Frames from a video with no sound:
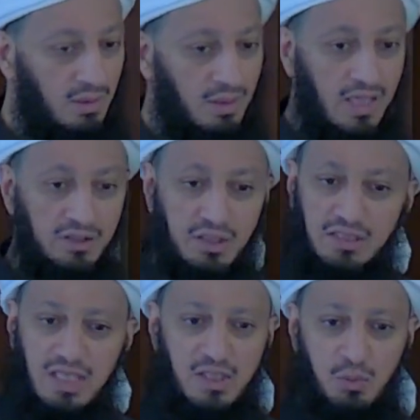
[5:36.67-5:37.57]
And
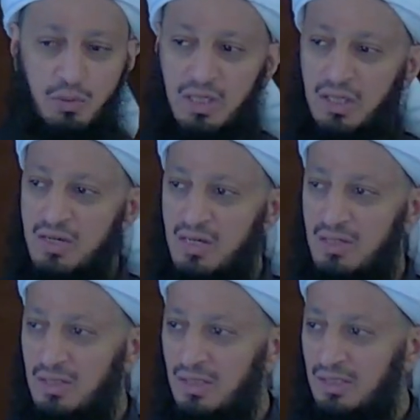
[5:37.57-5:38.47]
just as we
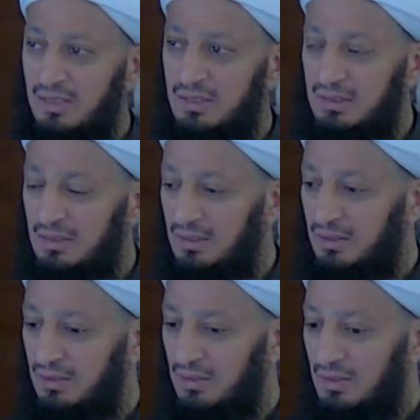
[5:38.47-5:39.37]
hear
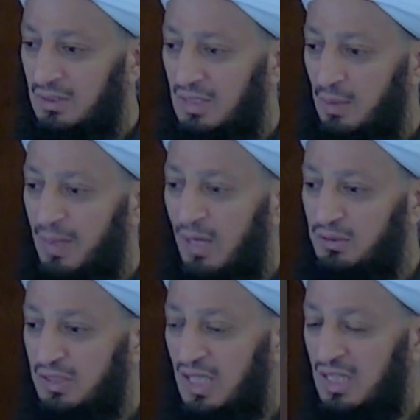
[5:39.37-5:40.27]

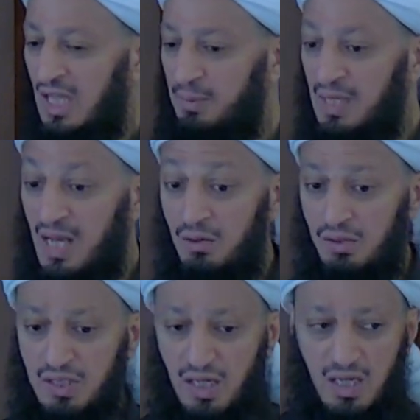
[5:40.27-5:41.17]
about Sayyidina
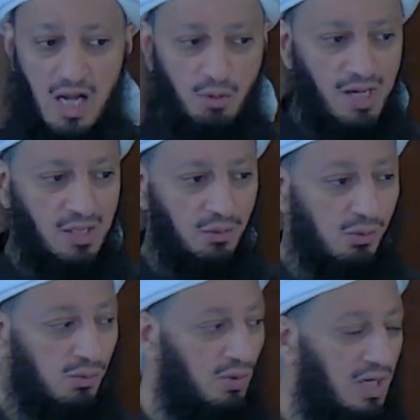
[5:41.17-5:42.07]
Bilal radiallahu
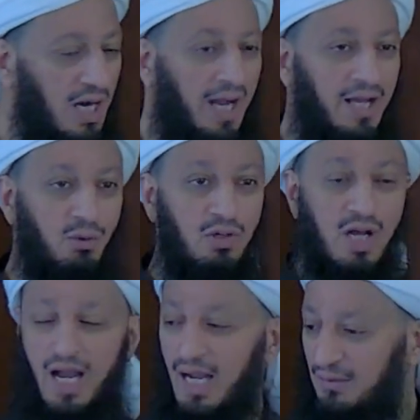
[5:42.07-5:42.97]
anhu, Ahadun
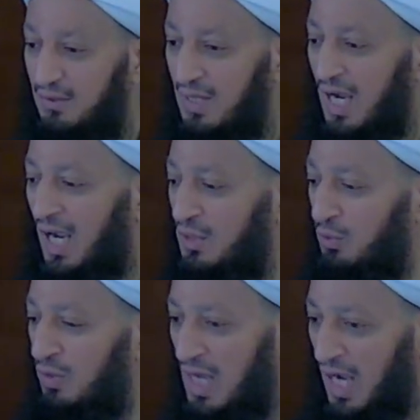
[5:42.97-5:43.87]
Ahad,
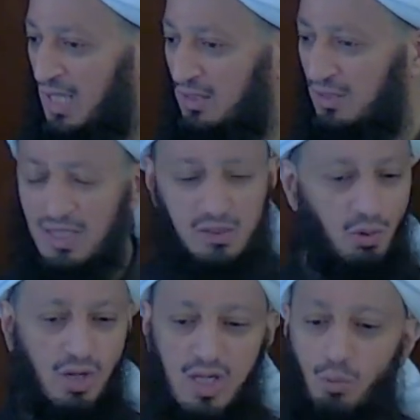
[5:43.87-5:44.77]
Ahadun Ahad, there is
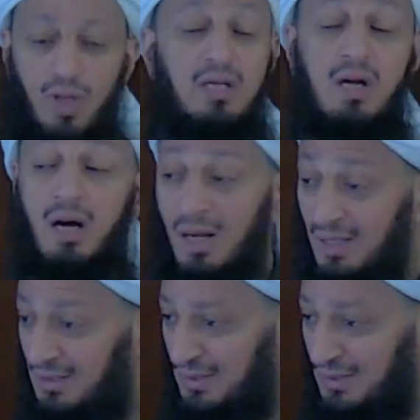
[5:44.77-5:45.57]
only one God.